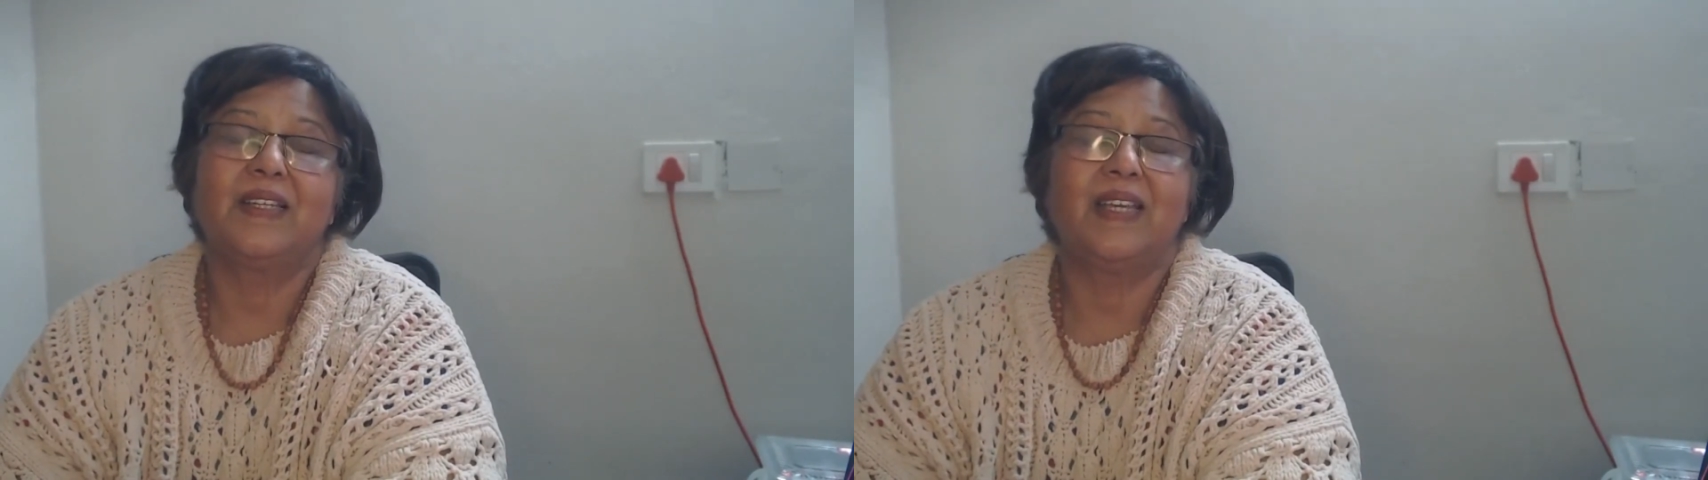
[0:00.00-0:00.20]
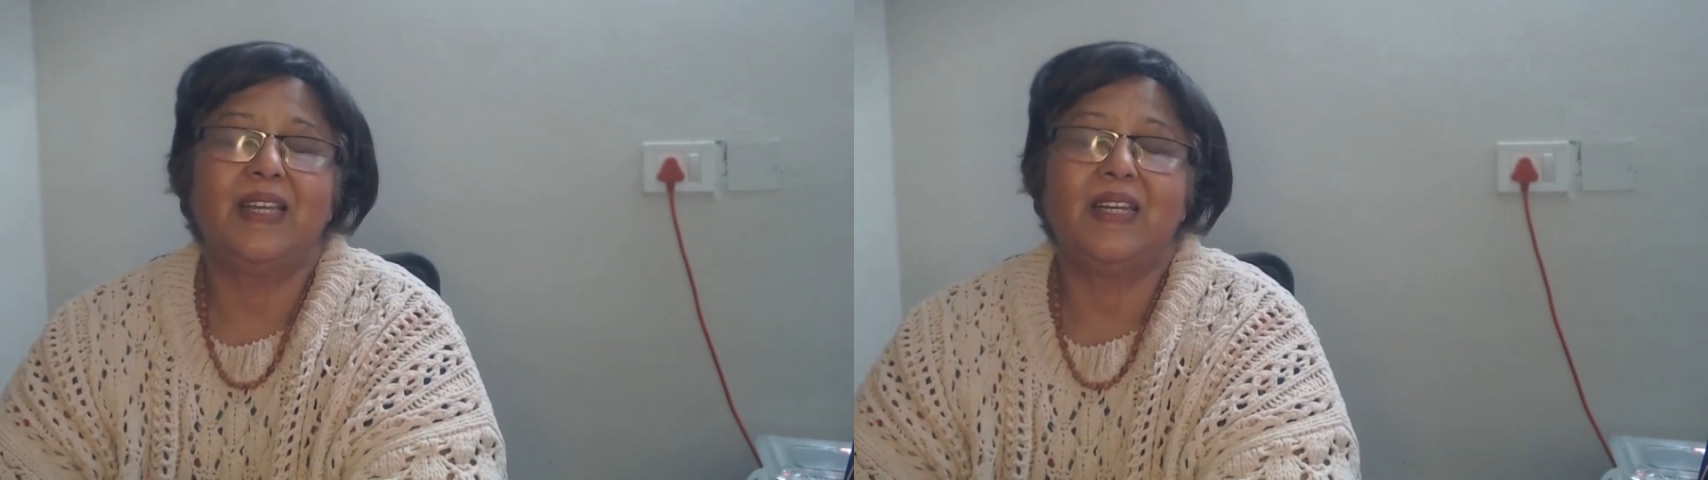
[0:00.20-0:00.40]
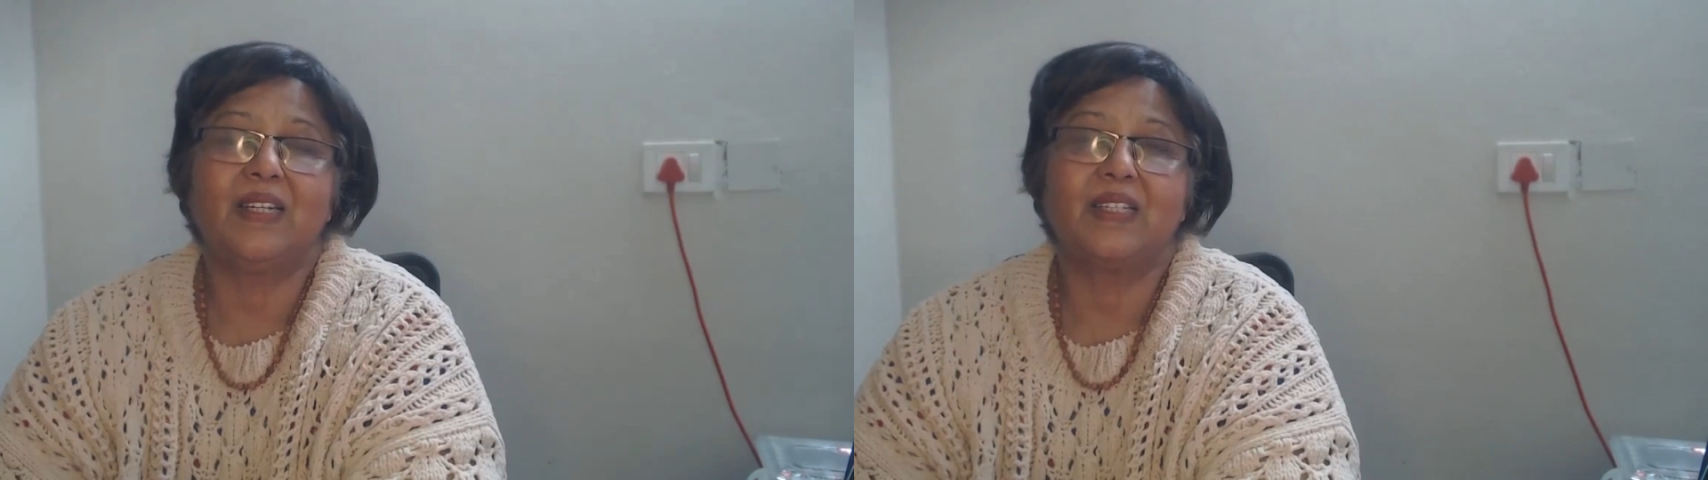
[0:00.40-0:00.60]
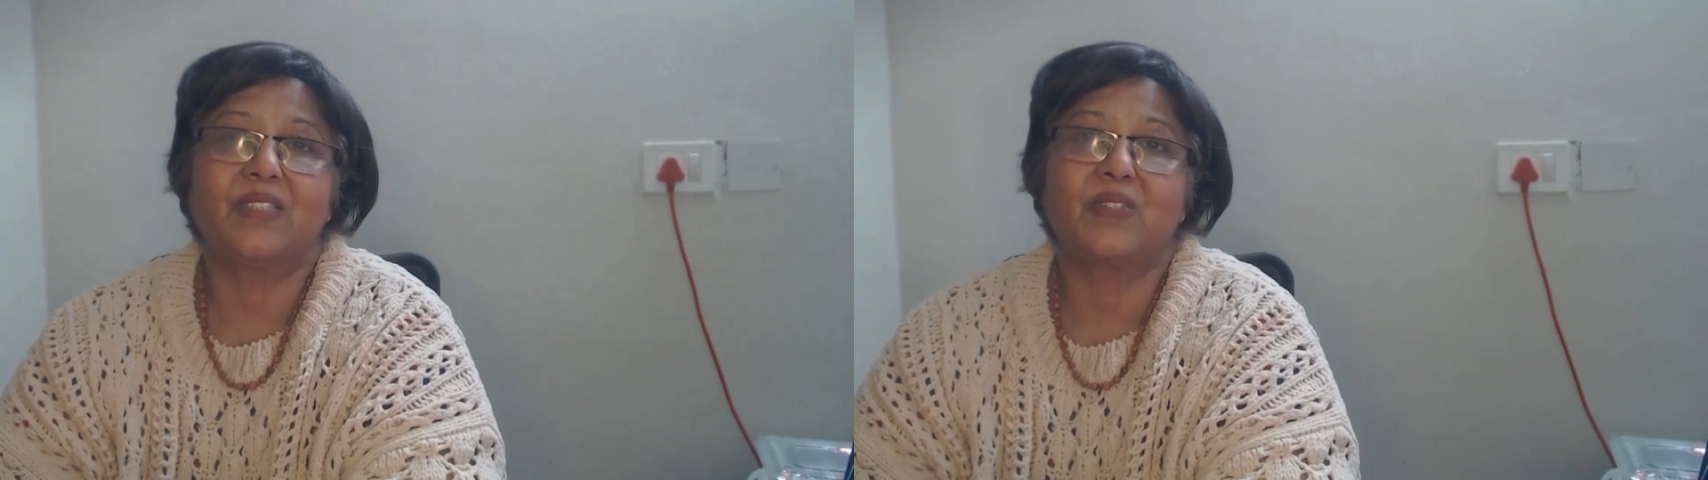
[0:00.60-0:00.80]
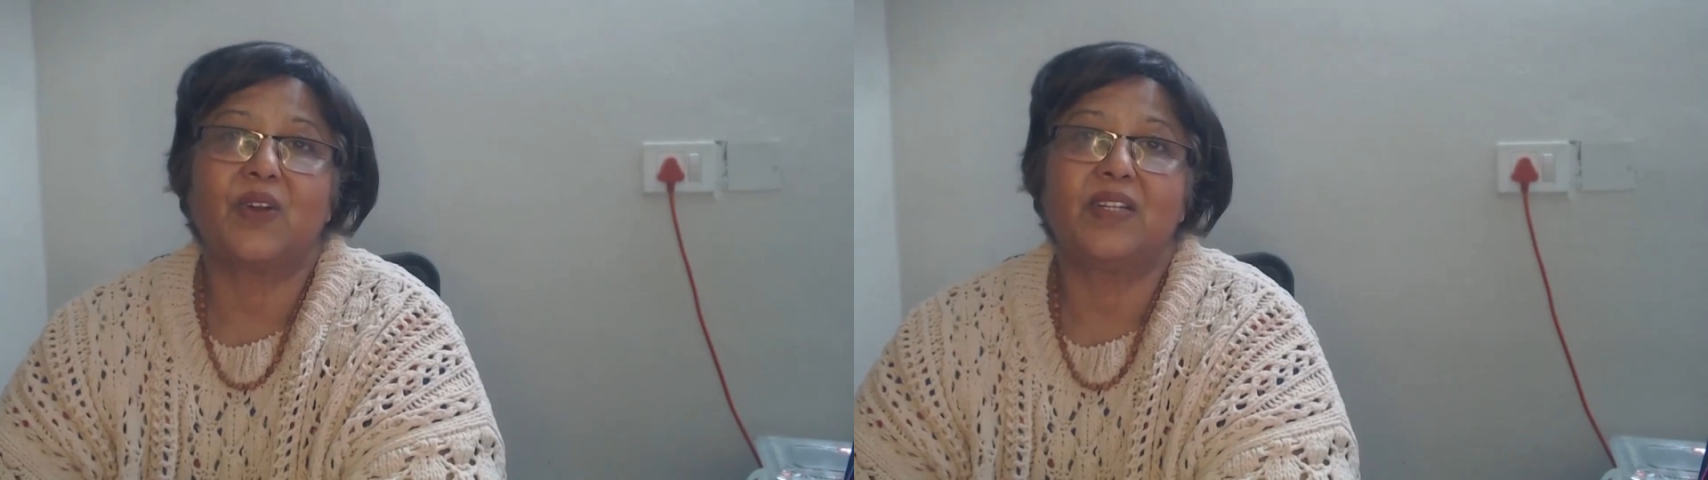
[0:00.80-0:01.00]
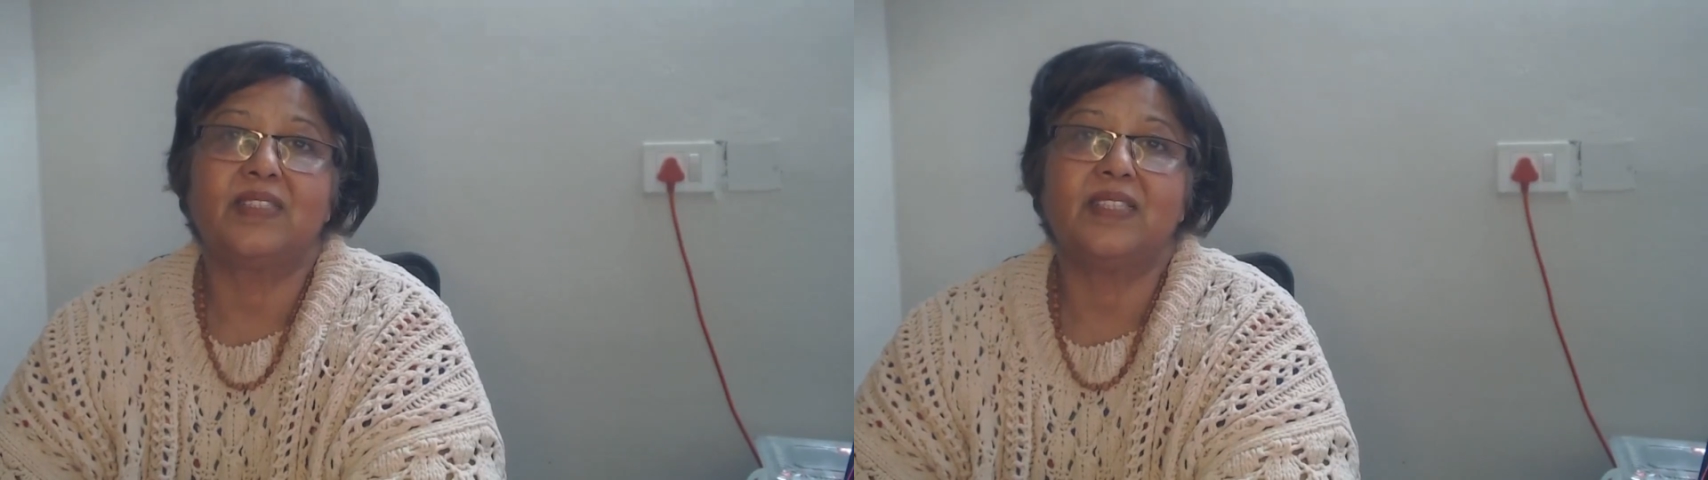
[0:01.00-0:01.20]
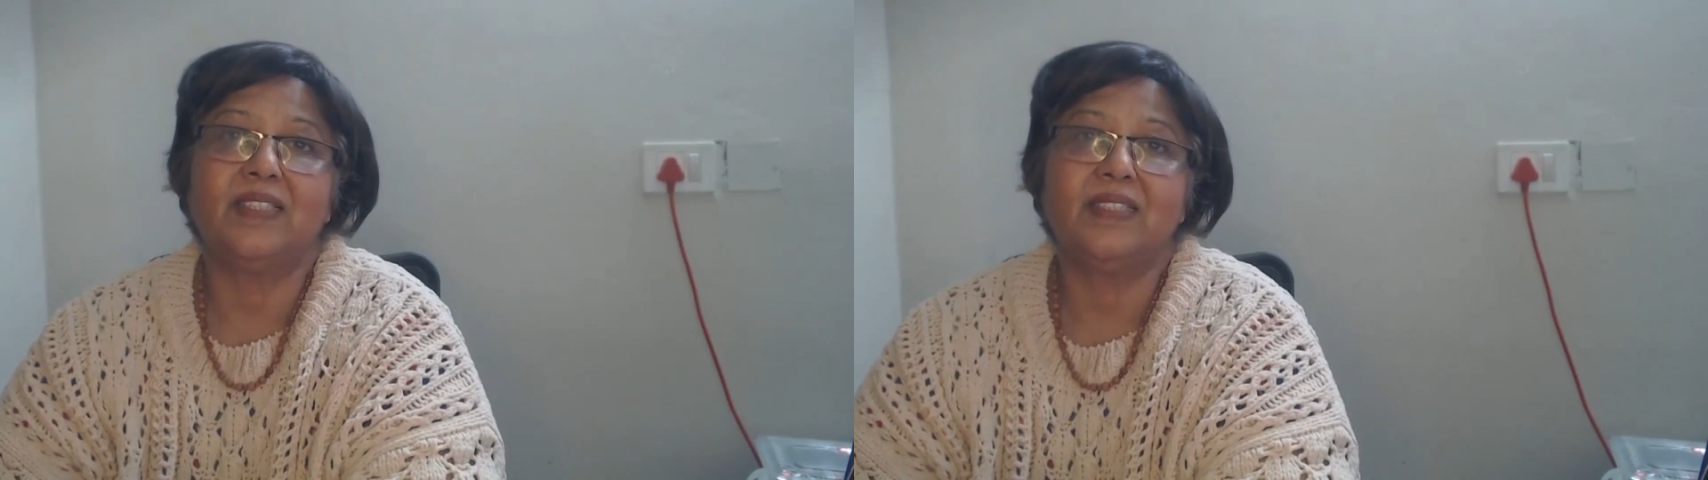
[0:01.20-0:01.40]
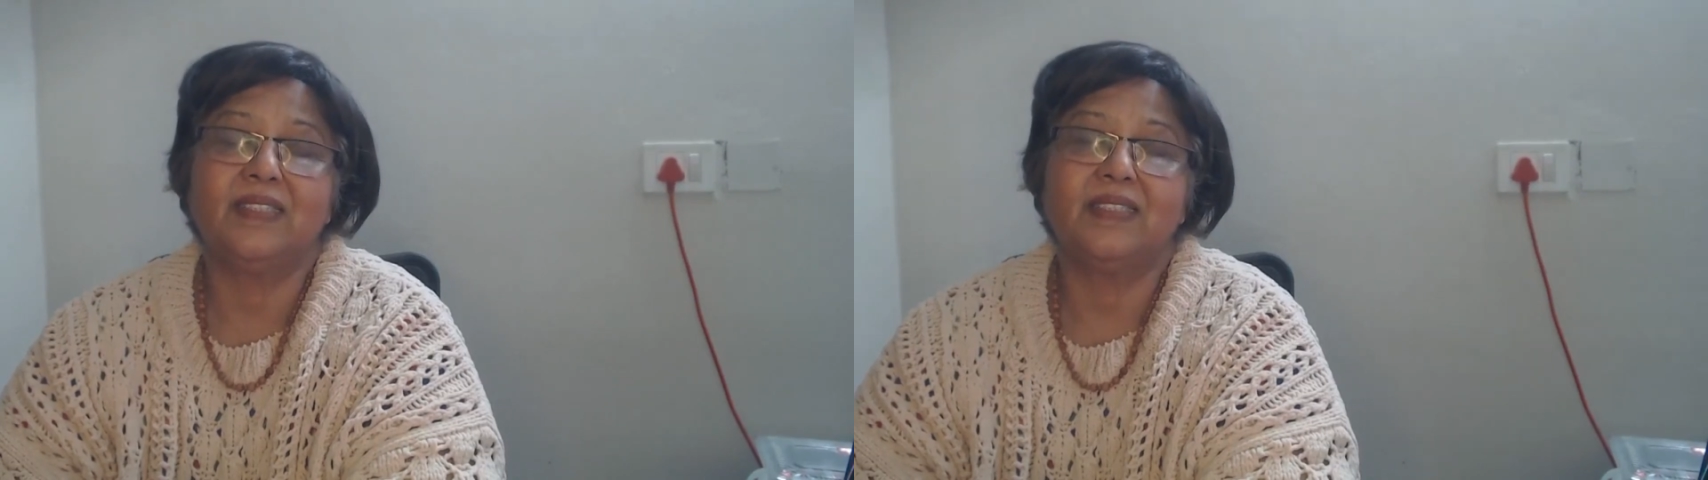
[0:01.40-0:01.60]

healer astrologer.